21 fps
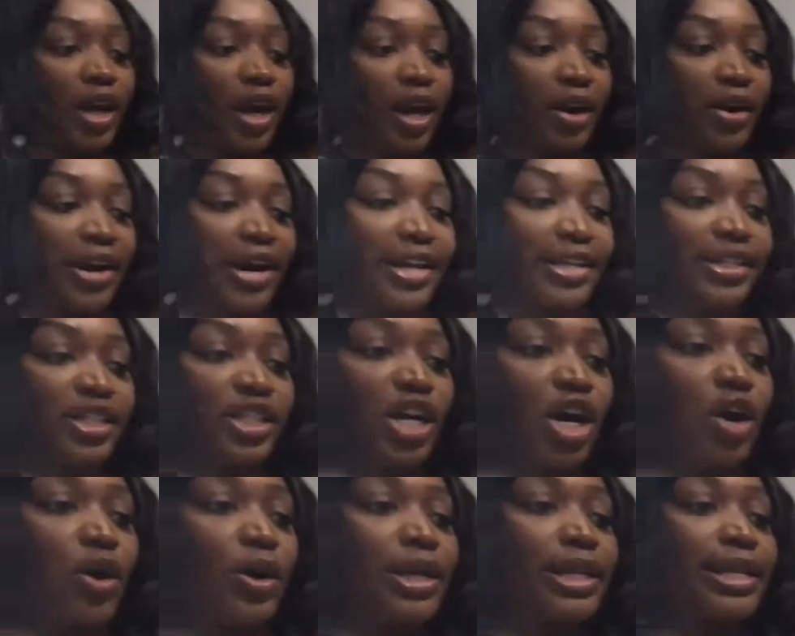All right,
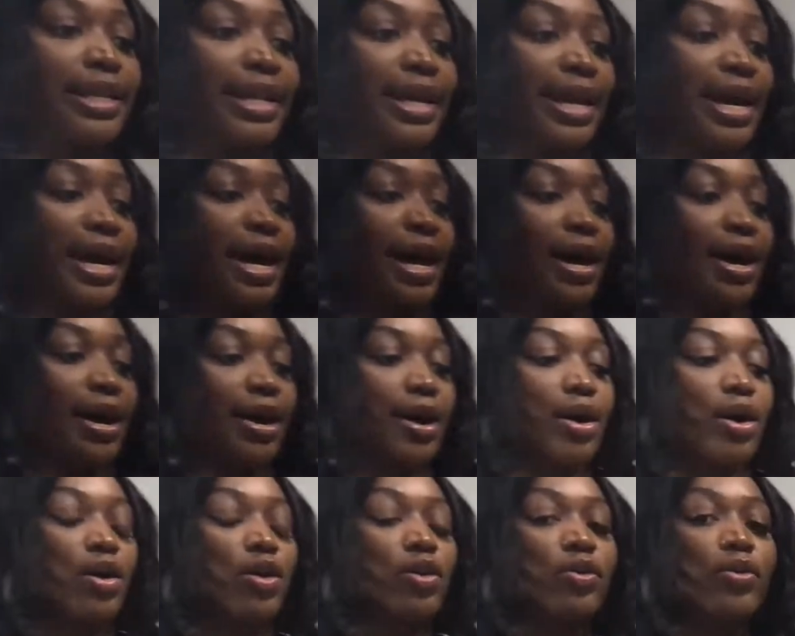so
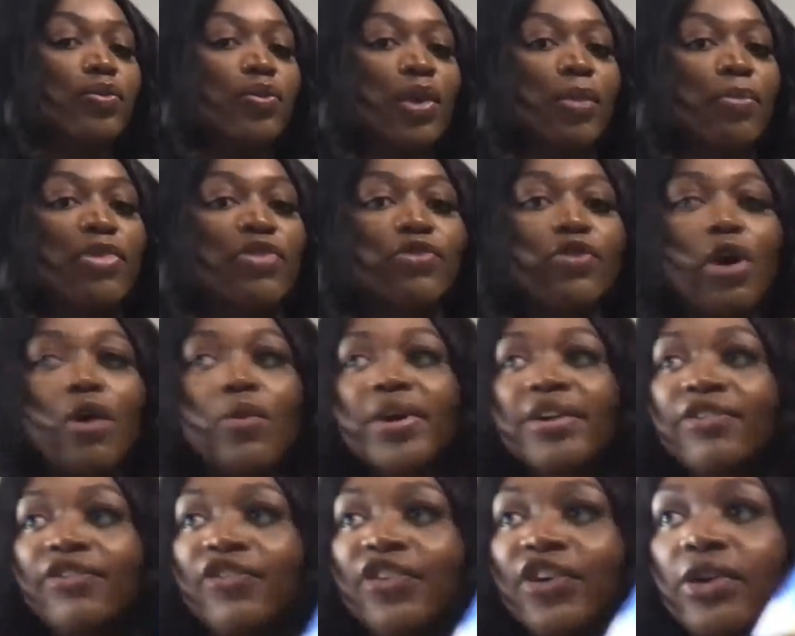now before
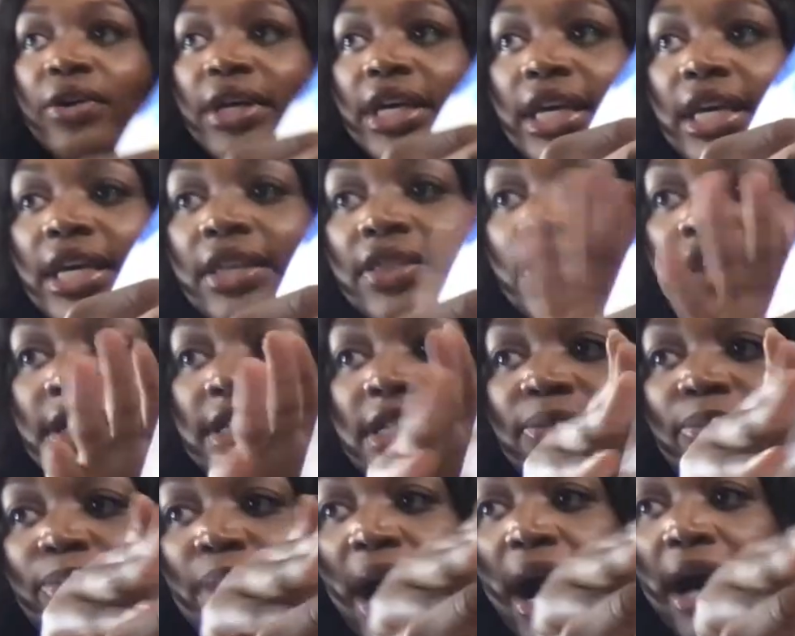we fill in this
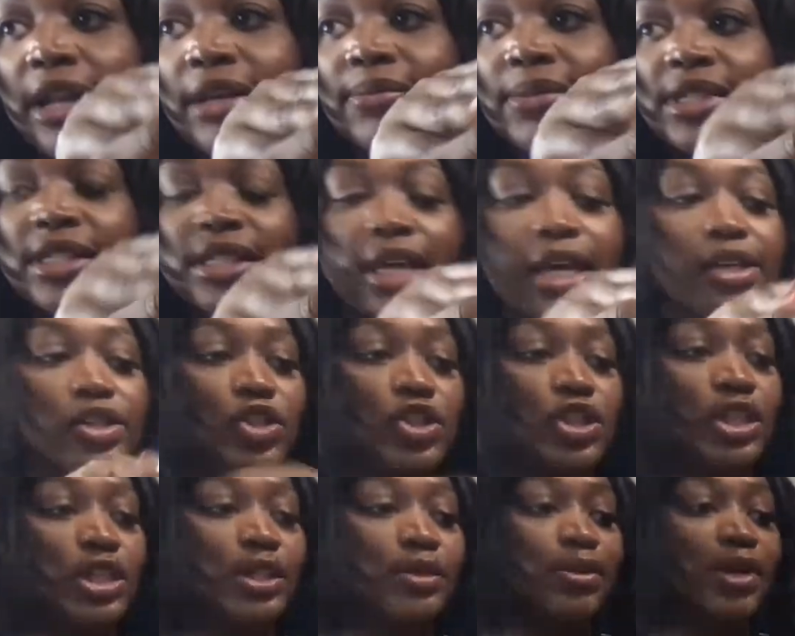bottom
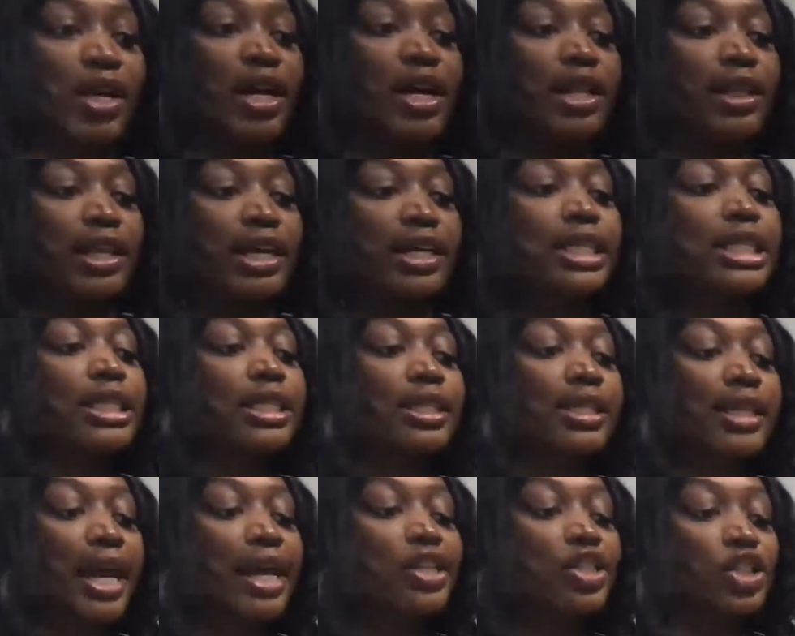section, let's
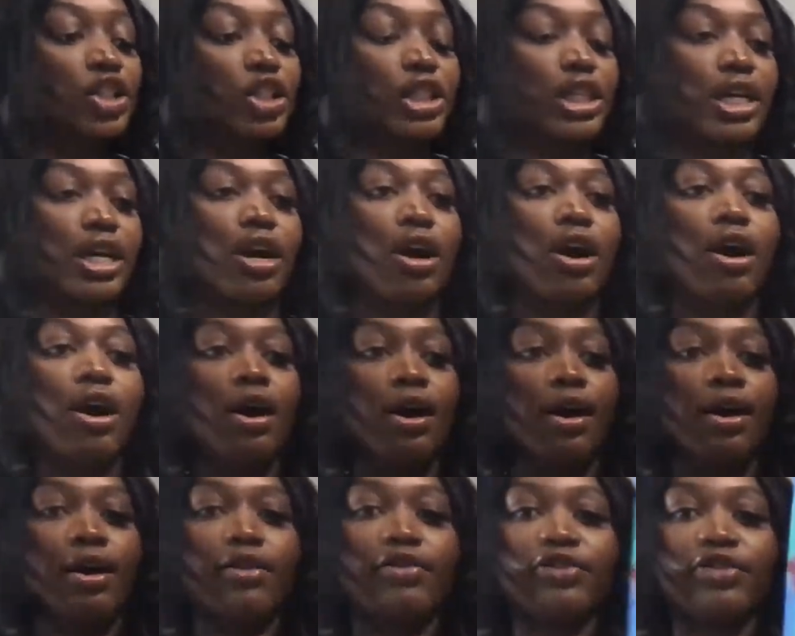section it
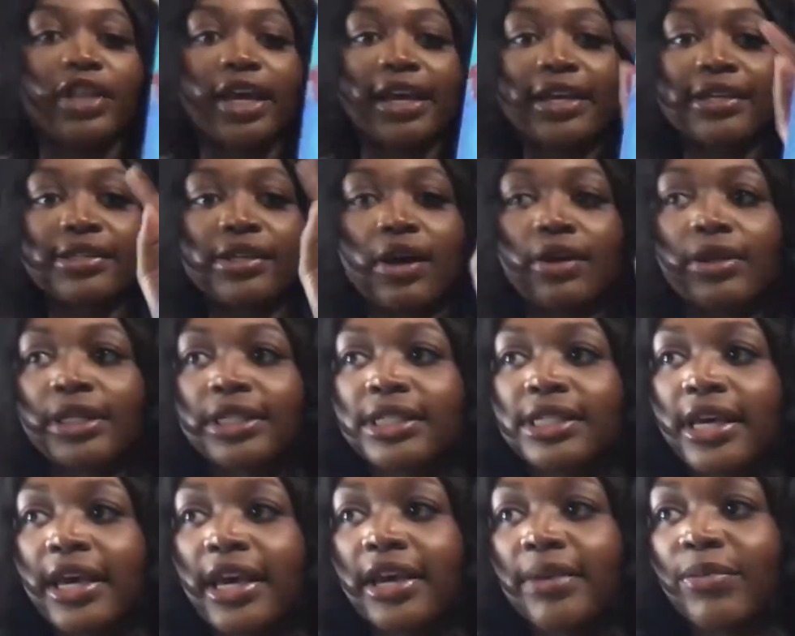off like it's on a
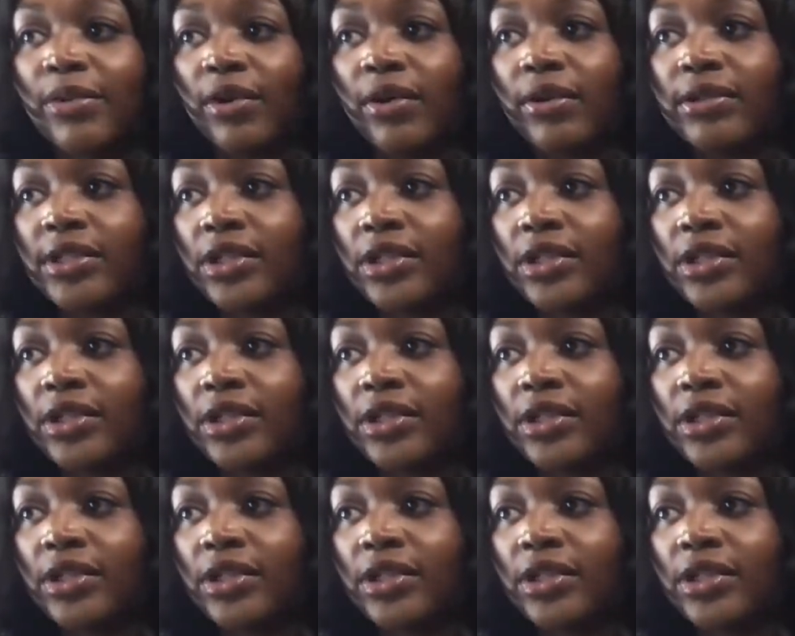table.